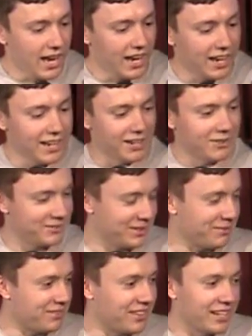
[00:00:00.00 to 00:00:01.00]
And
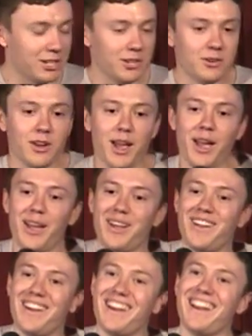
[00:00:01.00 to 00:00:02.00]
yes, thank you.
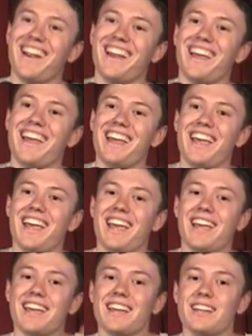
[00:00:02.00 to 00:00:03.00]

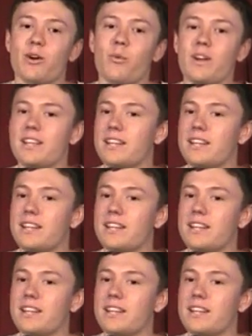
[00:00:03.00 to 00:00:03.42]
And